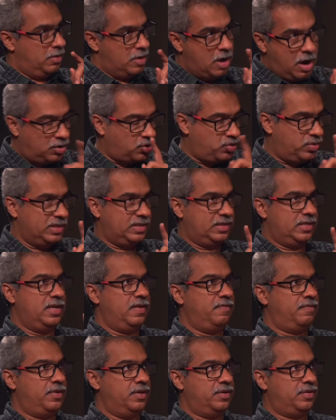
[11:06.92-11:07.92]
not
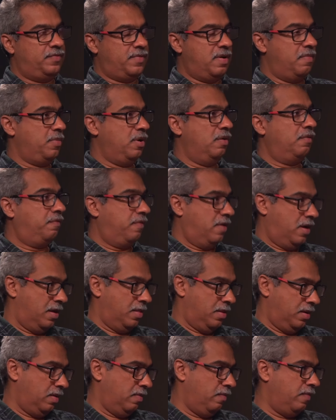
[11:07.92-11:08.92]
received this from your
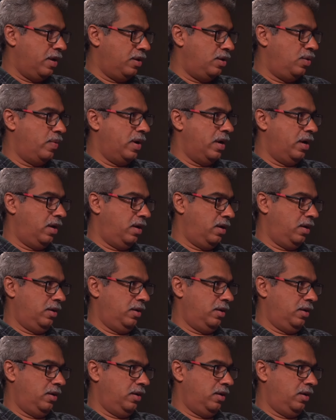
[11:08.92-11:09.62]
father when you were